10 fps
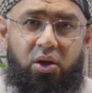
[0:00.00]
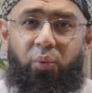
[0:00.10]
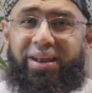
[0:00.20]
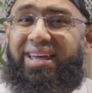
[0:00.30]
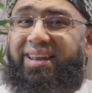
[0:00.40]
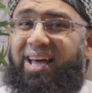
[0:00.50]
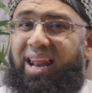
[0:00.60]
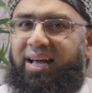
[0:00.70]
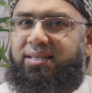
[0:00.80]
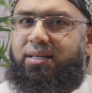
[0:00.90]
When he
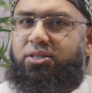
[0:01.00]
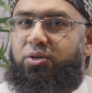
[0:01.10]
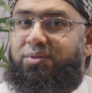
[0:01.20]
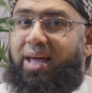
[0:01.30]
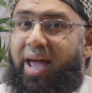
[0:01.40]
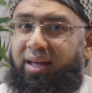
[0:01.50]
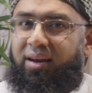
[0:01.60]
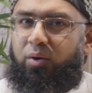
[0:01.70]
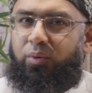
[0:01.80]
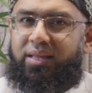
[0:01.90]
realized that she was
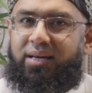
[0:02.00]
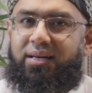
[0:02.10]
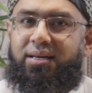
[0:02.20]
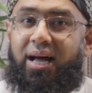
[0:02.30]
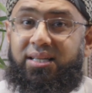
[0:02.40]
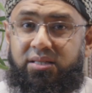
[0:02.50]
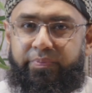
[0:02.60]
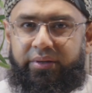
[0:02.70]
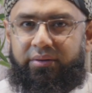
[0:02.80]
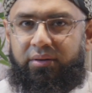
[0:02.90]
angry with her
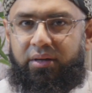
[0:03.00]
husband,